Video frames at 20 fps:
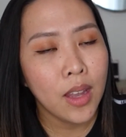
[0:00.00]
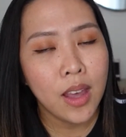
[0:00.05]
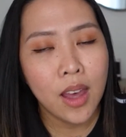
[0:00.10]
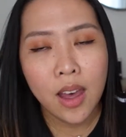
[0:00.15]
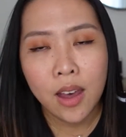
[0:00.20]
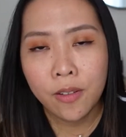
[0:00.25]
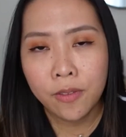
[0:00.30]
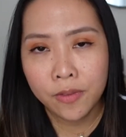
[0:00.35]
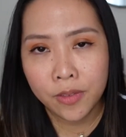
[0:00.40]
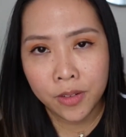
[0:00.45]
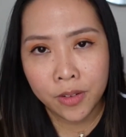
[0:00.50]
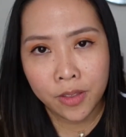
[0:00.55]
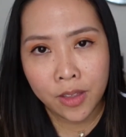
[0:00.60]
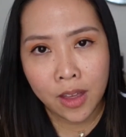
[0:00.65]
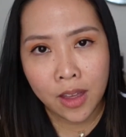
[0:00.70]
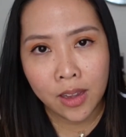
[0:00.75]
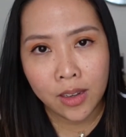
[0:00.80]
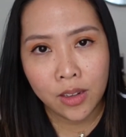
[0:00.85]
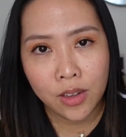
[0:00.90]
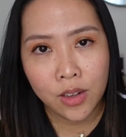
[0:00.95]
after
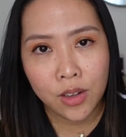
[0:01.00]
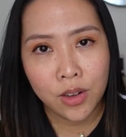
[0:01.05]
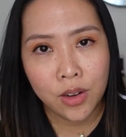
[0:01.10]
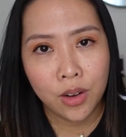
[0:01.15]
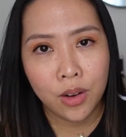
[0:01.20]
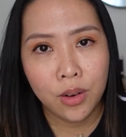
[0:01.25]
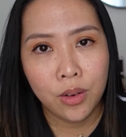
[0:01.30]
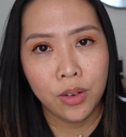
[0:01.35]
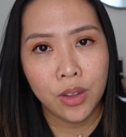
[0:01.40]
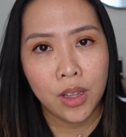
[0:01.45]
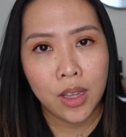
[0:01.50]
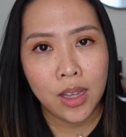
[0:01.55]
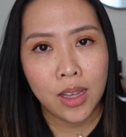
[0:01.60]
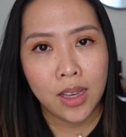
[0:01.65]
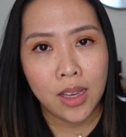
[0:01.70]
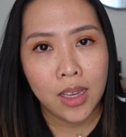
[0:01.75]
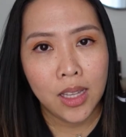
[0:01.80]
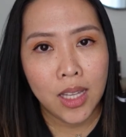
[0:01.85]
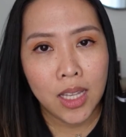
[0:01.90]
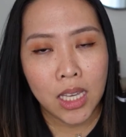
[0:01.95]
that, you know,
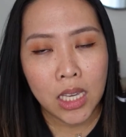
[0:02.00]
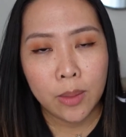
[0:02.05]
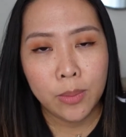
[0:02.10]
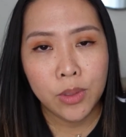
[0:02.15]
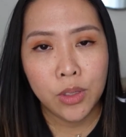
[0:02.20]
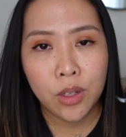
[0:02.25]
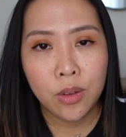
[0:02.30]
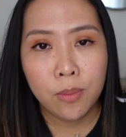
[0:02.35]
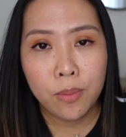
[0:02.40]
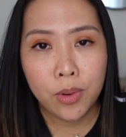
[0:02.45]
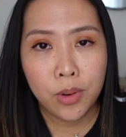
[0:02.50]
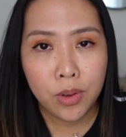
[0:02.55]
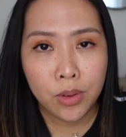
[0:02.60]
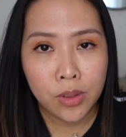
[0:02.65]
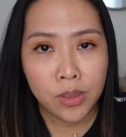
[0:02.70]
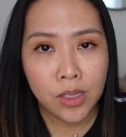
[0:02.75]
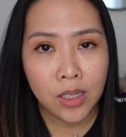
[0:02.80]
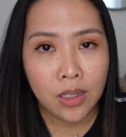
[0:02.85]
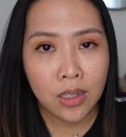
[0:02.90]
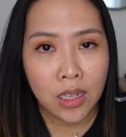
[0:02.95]
it keeps on
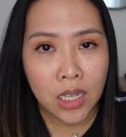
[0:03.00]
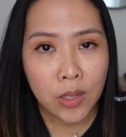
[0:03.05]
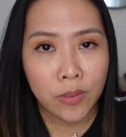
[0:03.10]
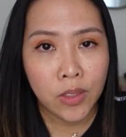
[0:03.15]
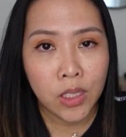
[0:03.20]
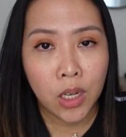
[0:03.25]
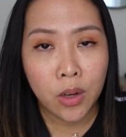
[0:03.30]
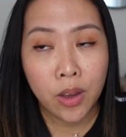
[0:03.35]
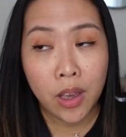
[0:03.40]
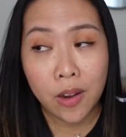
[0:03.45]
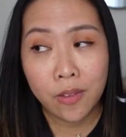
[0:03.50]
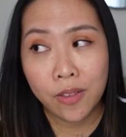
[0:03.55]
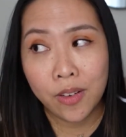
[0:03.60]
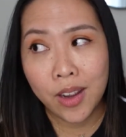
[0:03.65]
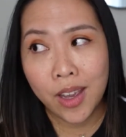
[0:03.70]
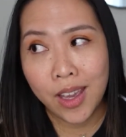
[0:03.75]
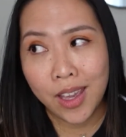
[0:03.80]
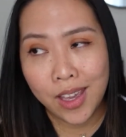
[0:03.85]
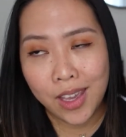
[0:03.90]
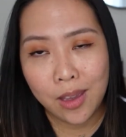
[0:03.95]
producing leaves. However,
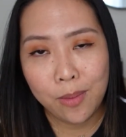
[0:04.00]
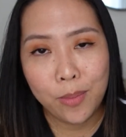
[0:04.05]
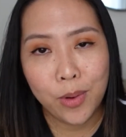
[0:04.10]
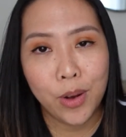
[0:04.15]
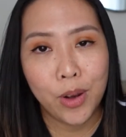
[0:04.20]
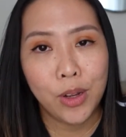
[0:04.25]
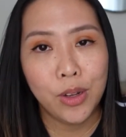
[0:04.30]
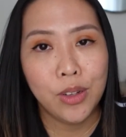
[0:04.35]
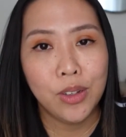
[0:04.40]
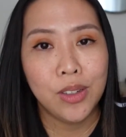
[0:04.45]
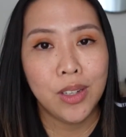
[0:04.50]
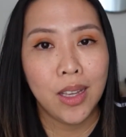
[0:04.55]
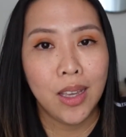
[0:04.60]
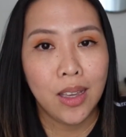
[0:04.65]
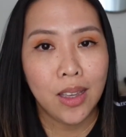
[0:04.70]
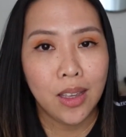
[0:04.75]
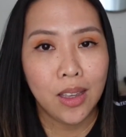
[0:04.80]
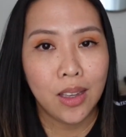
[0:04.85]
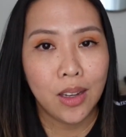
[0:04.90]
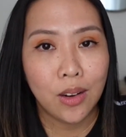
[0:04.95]
I keep on
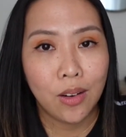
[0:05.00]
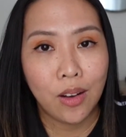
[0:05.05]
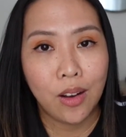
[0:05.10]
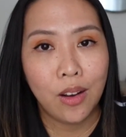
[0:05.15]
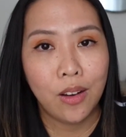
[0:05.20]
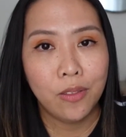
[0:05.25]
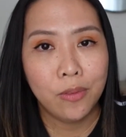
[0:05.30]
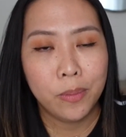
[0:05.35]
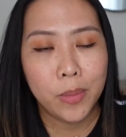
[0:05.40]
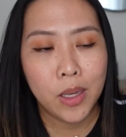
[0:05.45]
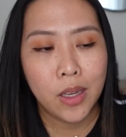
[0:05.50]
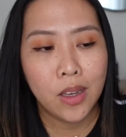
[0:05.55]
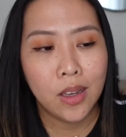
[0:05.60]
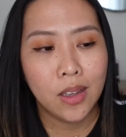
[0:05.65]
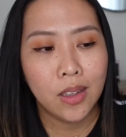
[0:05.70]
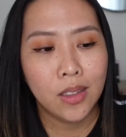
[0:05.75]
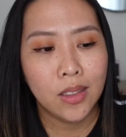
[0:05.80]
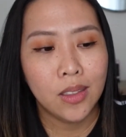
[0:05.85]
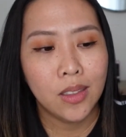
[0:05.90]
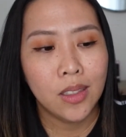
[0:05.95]
taking it off
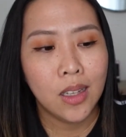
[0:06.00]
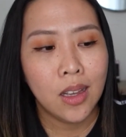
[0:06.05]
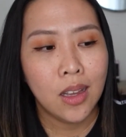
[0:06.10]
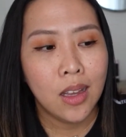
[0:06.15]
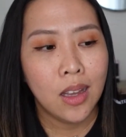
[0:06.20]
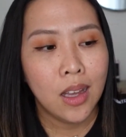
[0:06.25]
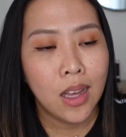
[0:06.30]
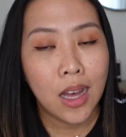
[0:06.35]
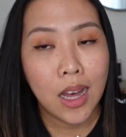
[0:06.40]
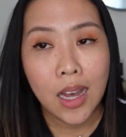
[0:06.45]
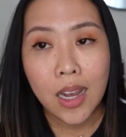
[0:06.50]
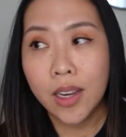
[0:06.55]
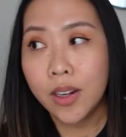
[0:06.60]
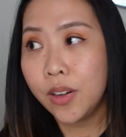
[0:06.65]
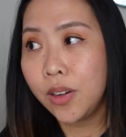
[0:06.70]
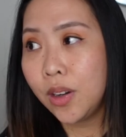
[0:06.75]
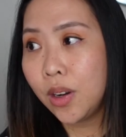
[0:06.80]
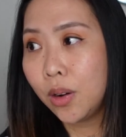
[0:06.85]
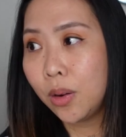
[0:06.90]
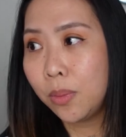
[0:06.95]
because I
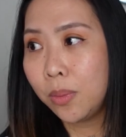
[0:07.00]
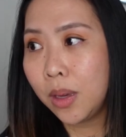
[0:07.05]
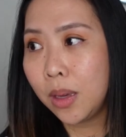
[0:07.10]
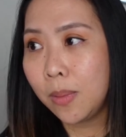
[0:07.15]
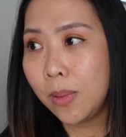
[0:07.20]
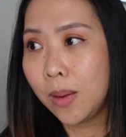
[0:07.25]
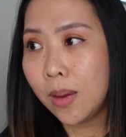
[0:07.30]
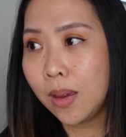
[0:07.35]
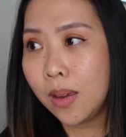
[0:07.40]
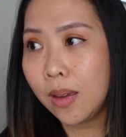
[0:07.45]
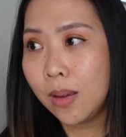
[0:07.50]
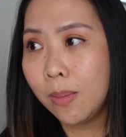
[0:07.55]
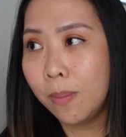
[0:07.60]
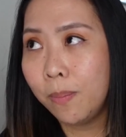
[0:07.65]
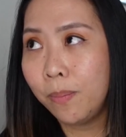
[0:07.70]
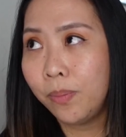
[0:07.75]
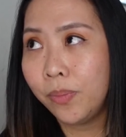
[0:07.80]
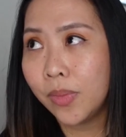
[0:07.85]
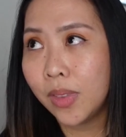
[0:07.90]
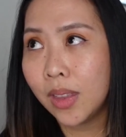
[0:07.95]
don't know, maybe
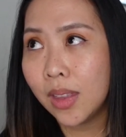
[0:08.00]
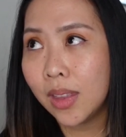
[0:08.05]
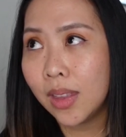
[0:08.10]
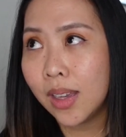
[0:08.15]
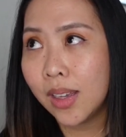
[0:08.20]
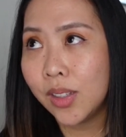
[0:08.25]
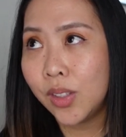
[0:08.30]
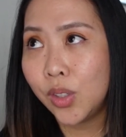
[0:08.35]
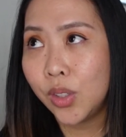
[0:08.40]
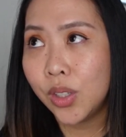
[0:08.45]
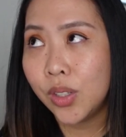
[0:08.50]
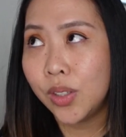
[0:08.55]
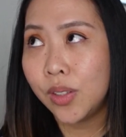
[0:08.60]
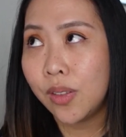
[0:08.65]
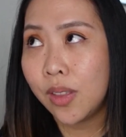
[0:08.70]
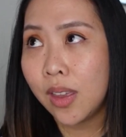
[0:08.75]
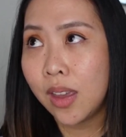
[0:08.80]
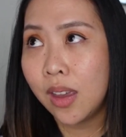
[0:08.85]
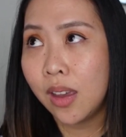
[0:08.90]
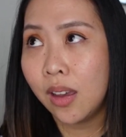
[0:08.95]
that's just
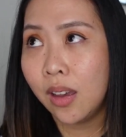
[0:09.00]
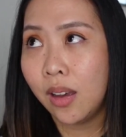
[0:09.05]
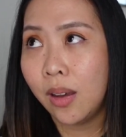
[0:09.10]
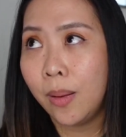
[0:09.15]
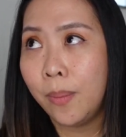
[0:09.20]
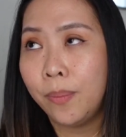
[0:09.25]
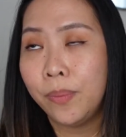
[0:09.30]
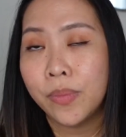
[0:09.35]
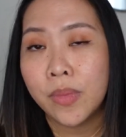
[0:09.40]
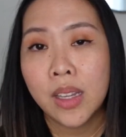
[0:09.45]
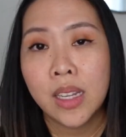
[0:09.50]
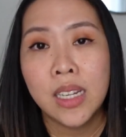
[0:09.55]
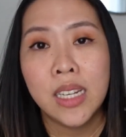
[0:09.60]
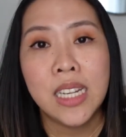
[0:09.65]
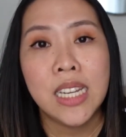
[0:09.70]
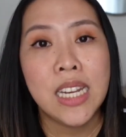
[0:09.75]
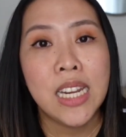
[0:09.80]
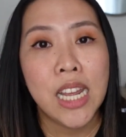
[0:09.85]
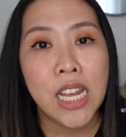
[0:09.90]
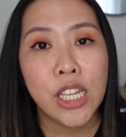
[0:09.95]
the uh,
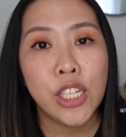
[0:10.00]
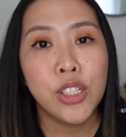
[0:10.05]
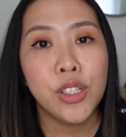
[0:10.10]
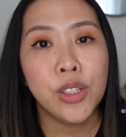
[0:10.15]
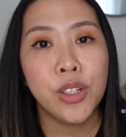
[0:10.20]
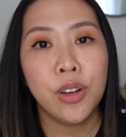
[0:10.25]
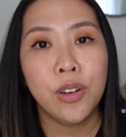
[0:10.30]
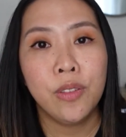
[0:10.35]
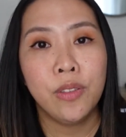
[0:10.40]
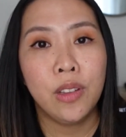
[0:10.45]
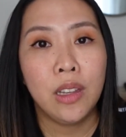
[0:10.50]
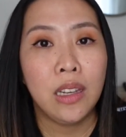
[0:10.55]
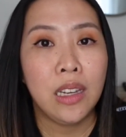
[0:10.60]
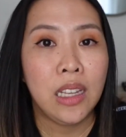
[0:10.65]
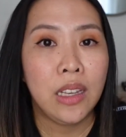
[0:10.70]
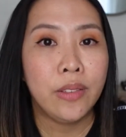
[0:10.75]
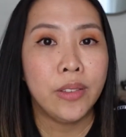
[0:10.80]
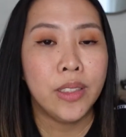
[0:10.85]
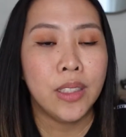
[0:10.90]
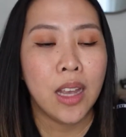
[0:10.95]
nature of the
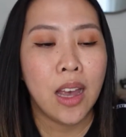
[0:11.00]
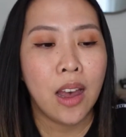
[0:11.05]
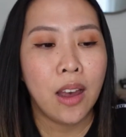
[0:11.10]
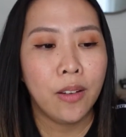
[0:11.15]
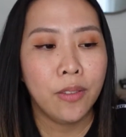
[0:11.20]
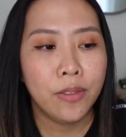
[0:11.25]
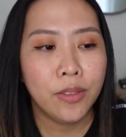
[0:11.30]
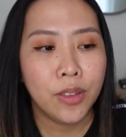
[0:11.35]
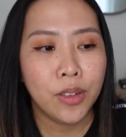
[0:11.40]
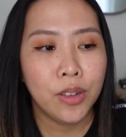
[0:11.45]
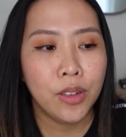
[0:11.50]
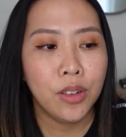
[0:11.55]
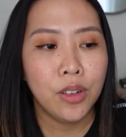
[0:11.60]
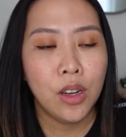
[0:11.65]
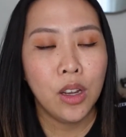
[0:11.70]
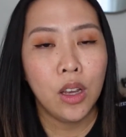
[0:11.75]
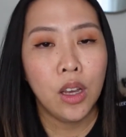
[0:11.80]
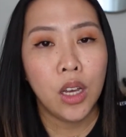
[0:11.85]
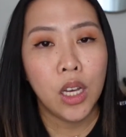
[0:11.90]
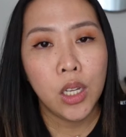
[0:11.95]
leaves. After
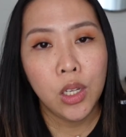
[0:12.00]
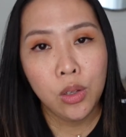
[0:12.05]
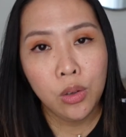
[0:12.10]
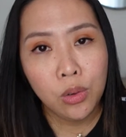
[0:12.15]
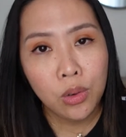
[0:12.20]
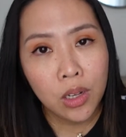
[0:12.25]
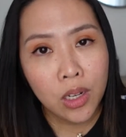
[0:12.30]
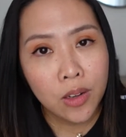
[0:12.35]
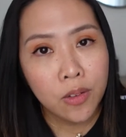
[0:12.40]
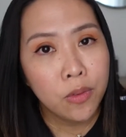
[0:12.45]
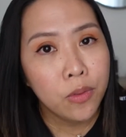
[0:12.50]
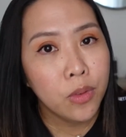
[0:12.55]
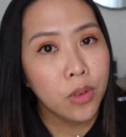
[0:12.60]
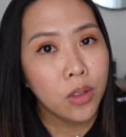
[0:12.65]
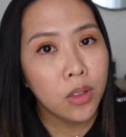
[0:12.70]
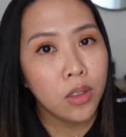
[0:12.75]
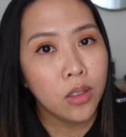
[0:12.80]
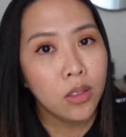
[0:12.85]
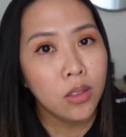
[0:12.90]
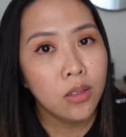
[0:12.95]
a new leaf
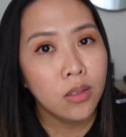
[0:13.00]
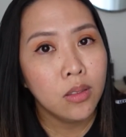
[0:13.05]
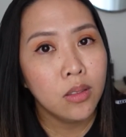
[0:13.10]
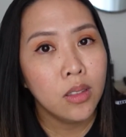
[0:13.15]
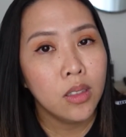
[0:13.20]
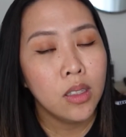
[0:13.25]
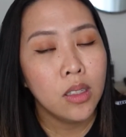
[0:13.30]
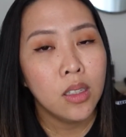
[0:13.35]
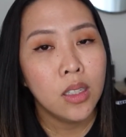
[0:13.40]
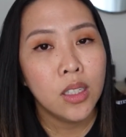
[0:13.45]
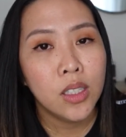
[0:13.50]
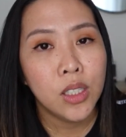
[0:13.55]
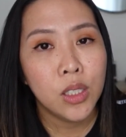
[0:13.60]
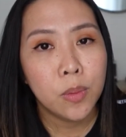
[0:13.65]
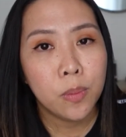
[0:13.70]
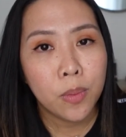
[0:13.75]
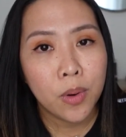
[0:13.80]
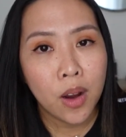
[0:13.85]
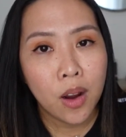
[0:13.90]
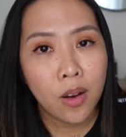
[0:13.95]
will
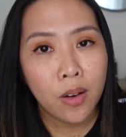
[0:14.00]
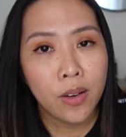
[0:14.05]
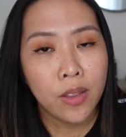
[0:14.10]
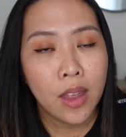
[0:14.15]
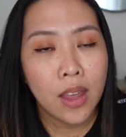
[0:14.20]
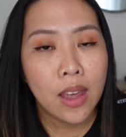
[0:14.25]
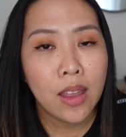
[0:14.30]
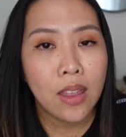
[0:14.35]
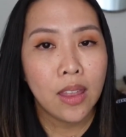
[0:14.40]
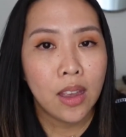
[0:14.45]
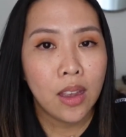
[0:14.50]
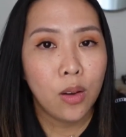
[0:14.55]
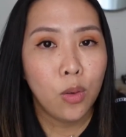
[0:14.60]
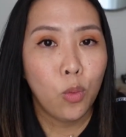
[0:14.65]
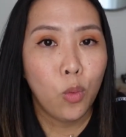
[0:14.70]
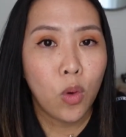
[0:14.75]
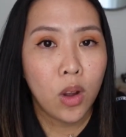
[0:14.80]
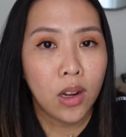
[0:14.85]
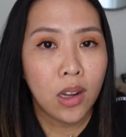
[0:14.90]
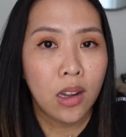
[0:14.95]
sprout and then
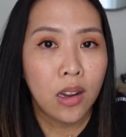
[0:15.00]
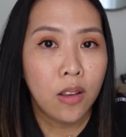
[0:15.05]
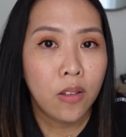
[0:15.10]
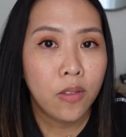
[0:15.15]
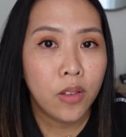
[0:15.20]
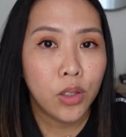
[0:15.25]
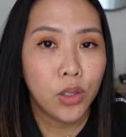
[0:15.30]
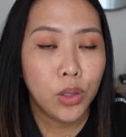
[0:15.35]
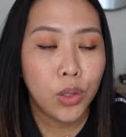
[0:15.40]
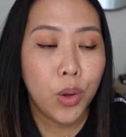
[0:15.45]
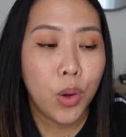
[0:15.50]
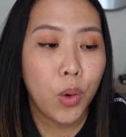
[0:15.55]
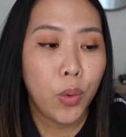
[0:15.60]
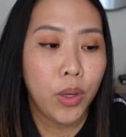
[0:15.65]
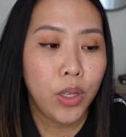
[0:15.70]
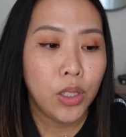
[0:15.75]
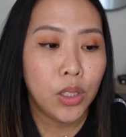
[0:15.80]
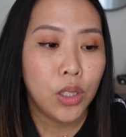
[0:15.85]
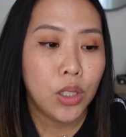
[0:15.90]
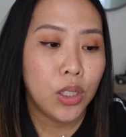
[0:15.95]
one leaf is
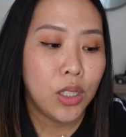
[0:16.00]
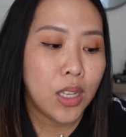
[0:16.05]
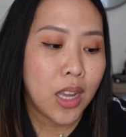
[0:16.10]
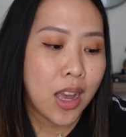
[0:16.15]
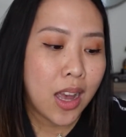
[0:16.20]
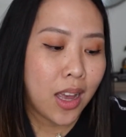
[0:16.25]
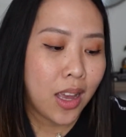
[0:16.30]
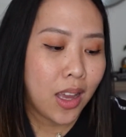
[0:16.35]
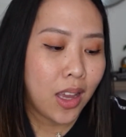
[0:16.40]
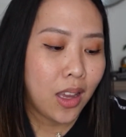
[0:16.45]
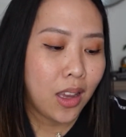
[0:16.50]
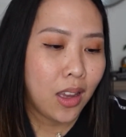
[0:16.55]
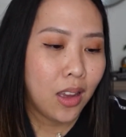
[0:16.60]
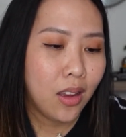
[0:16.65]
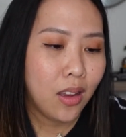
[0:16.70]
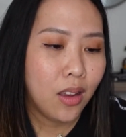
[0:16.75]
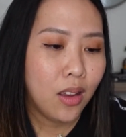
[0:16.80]
going to die